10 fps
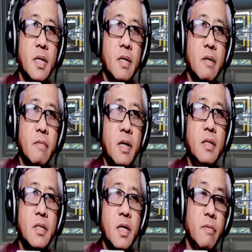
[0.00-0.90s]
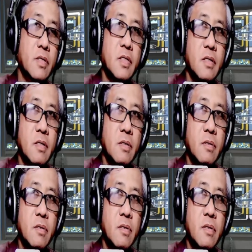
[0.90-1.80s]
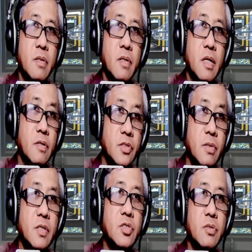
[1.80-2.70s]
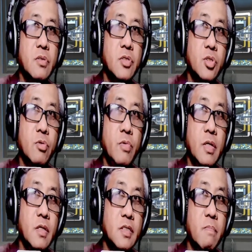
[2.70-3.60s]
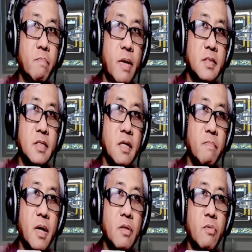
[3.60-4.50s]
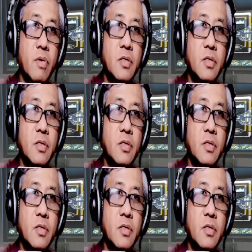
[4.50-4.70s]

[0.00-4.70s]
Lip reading: Alright, here is another illustration showing the symplastic pathway.